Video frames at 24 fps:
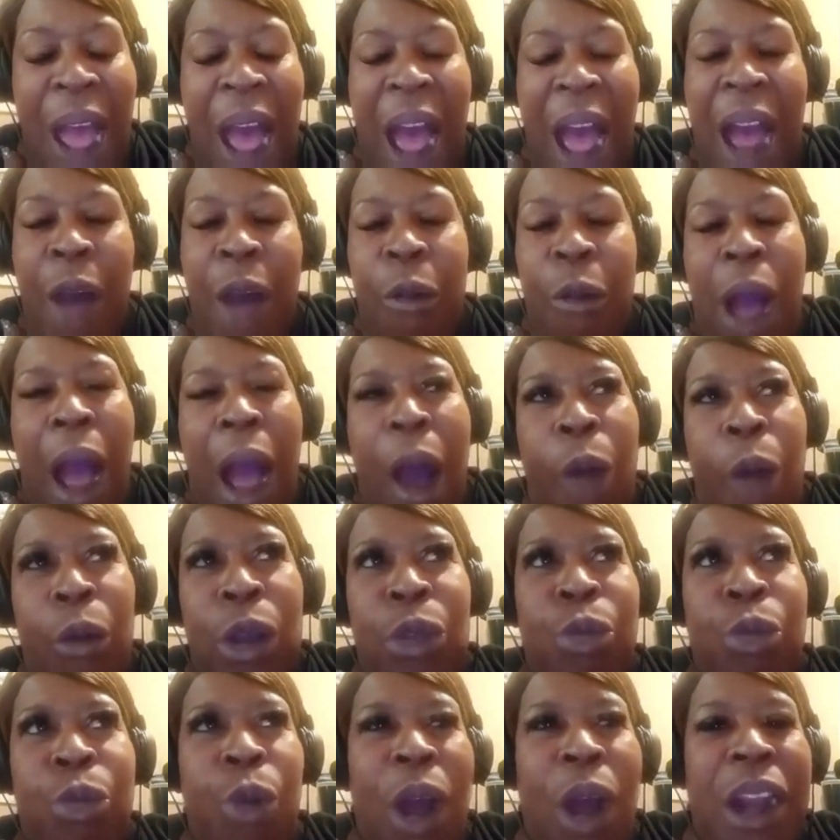I
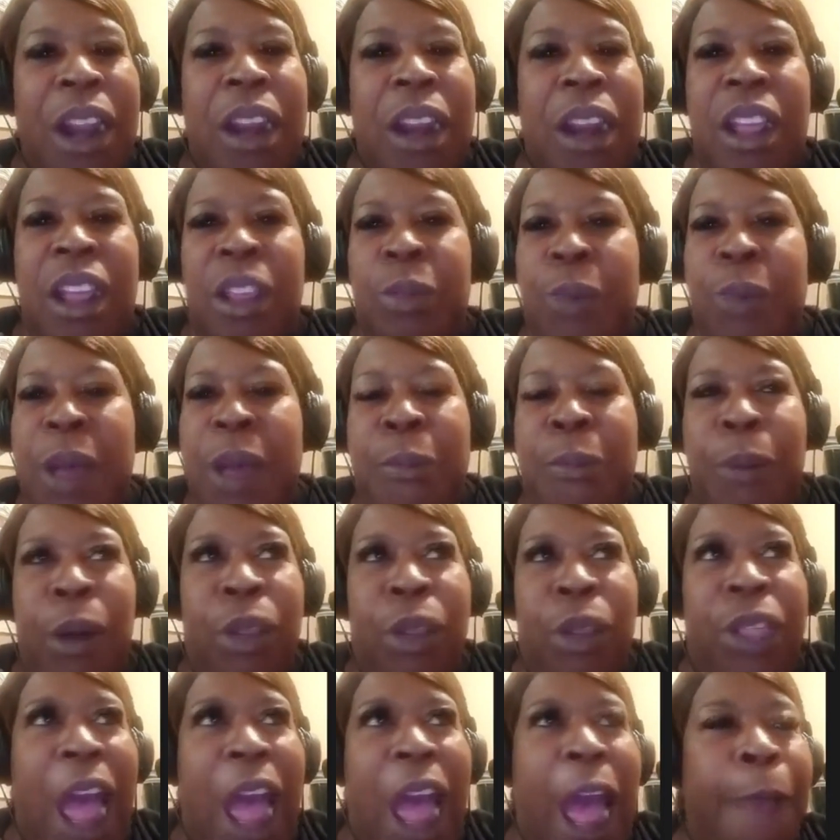was one of these people
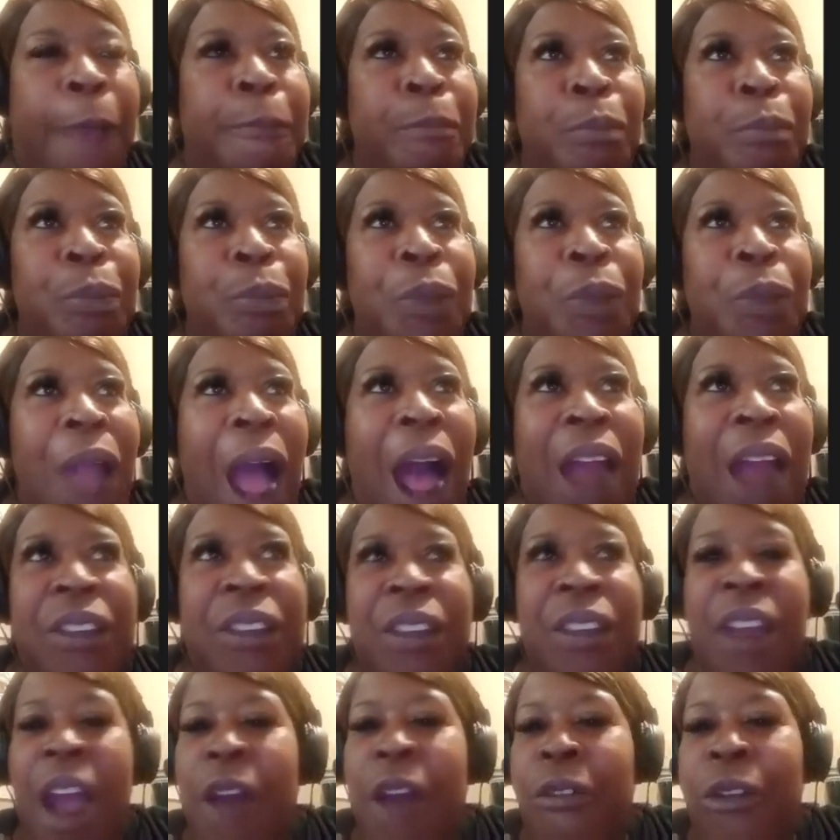that I
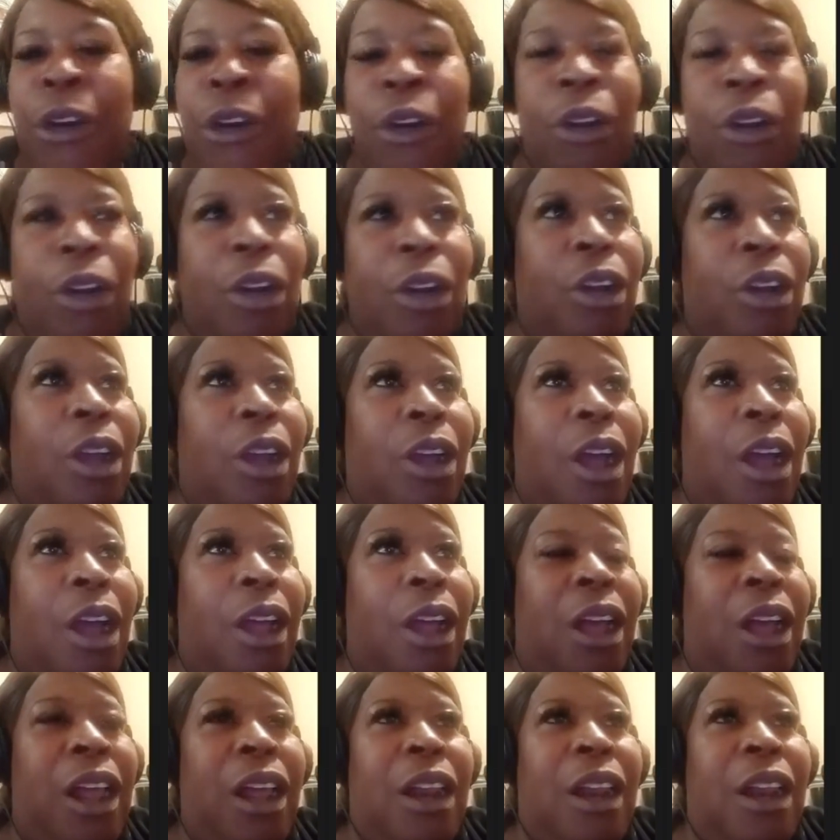never,
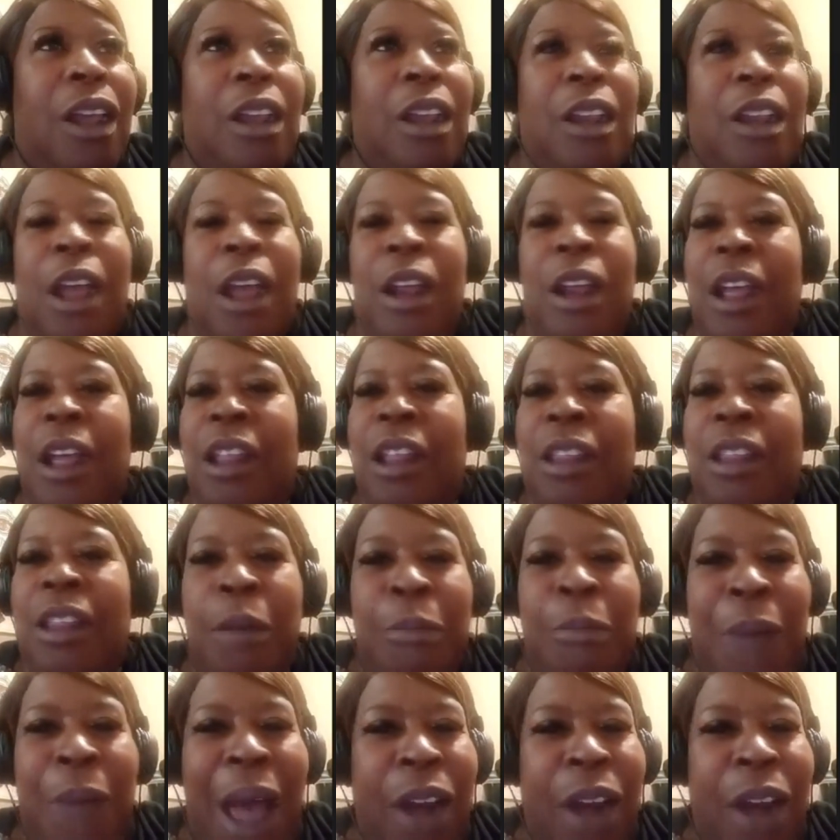it
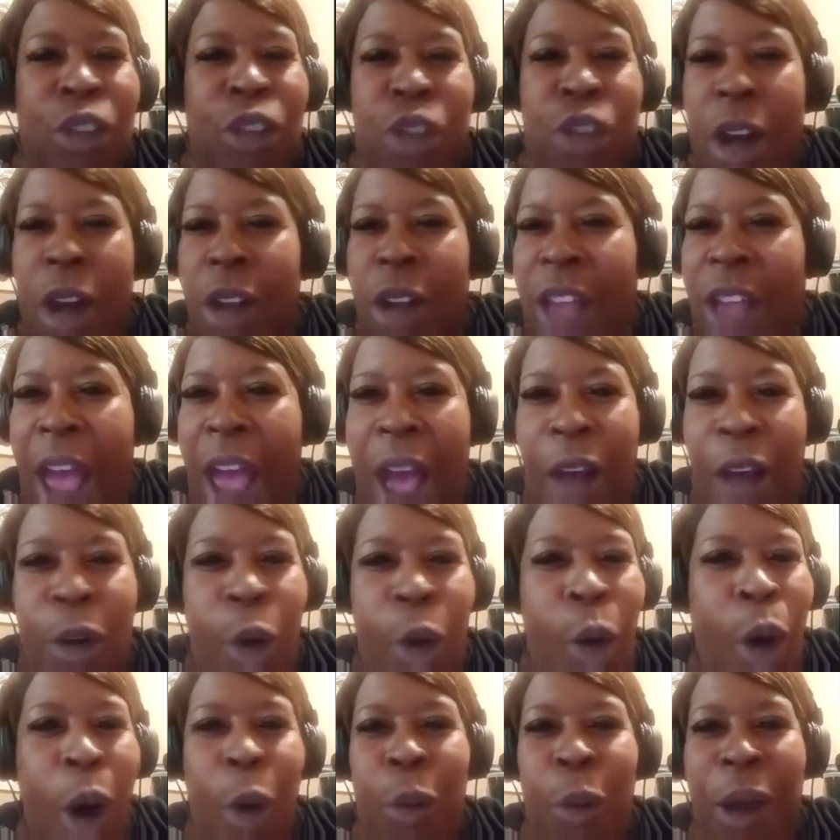didn't matter, drugs,
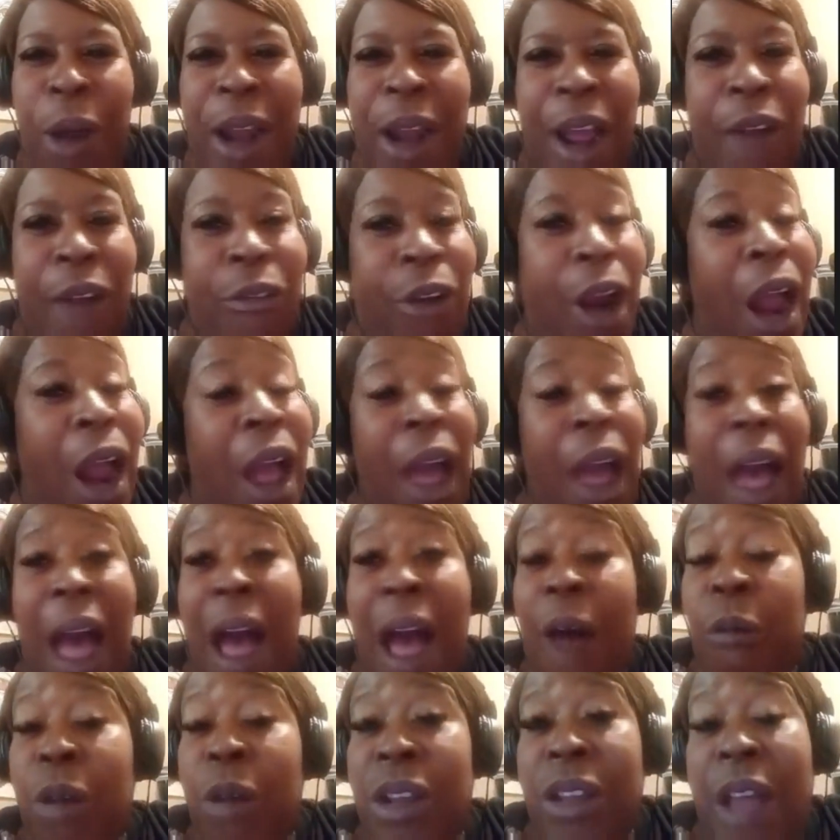alcohol, whatever.
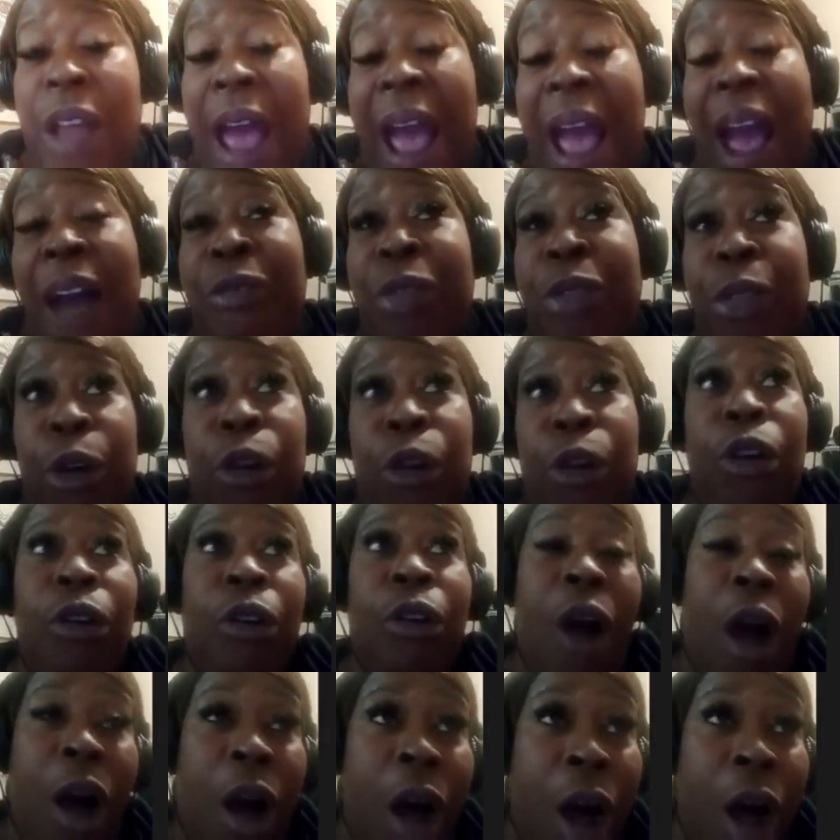I was,
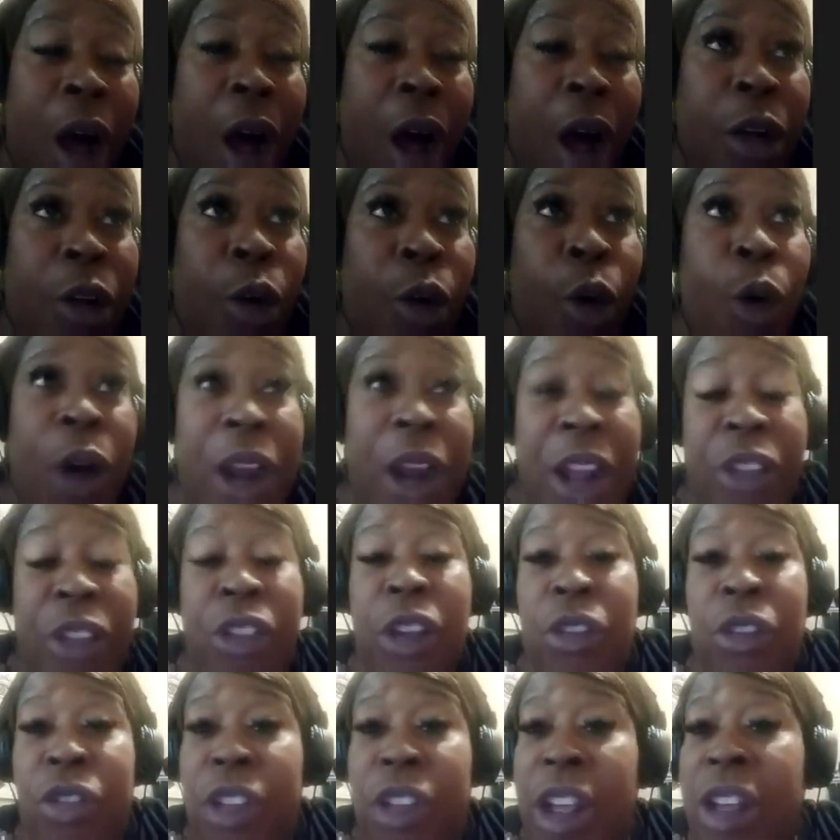after going
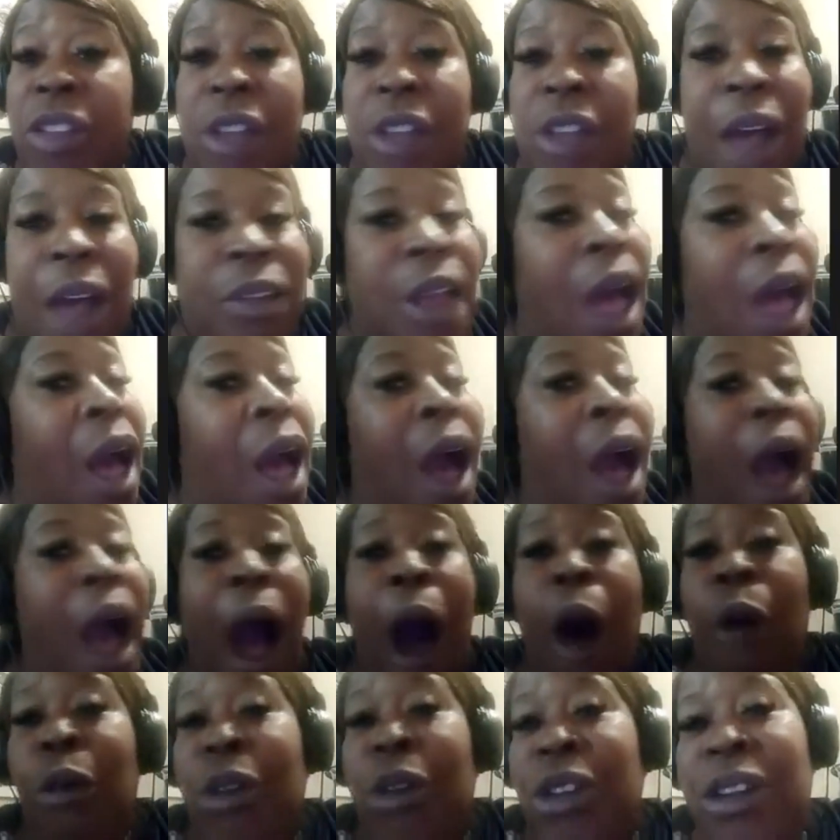into detox,
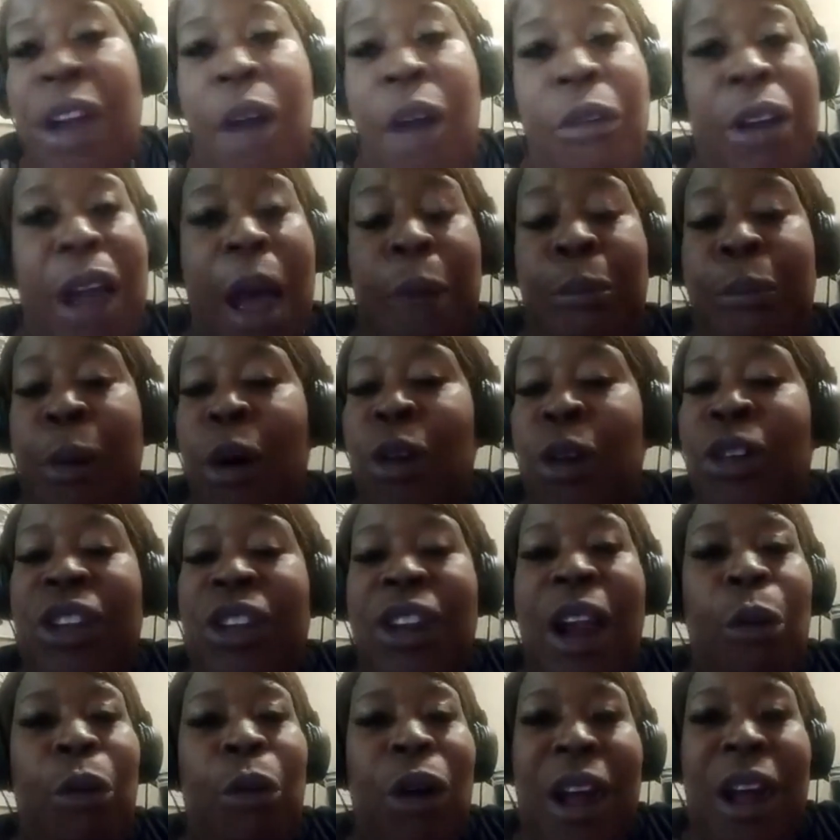I was never that
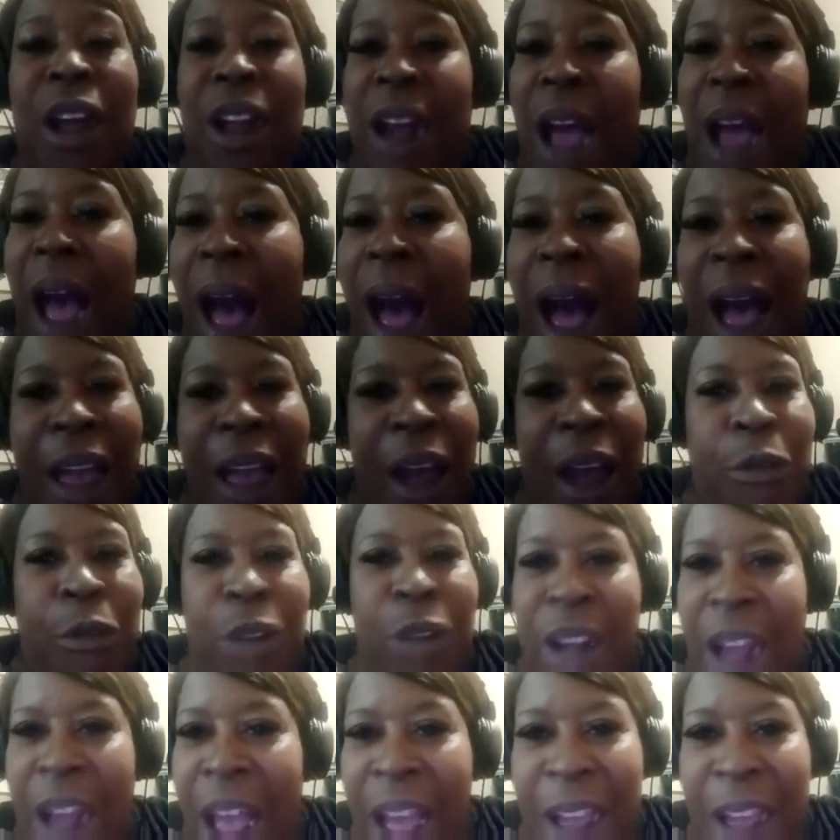person that would get high
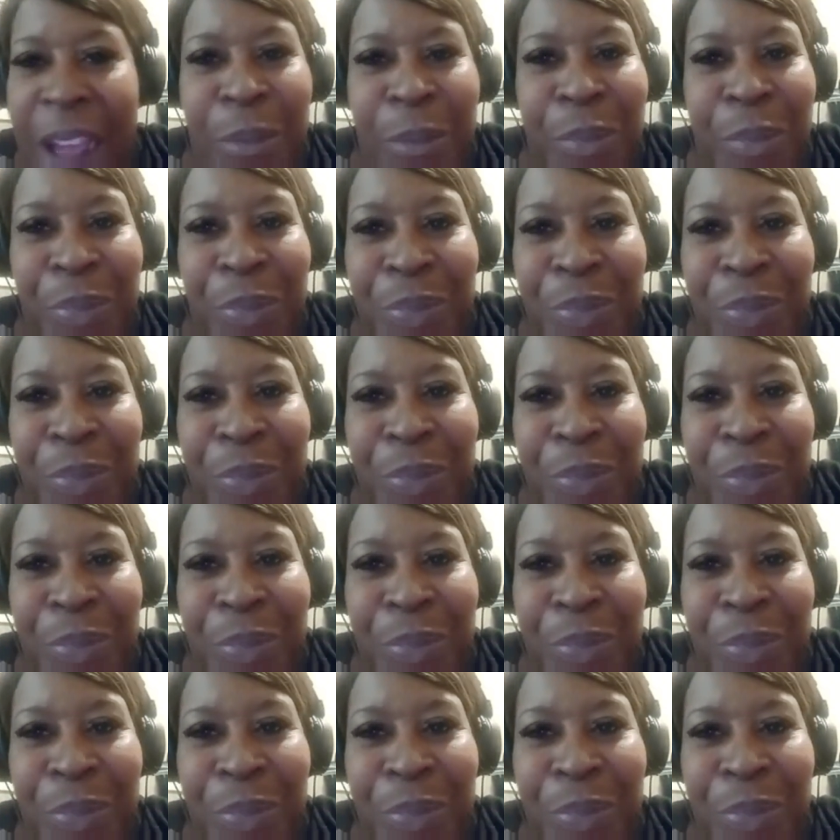every day.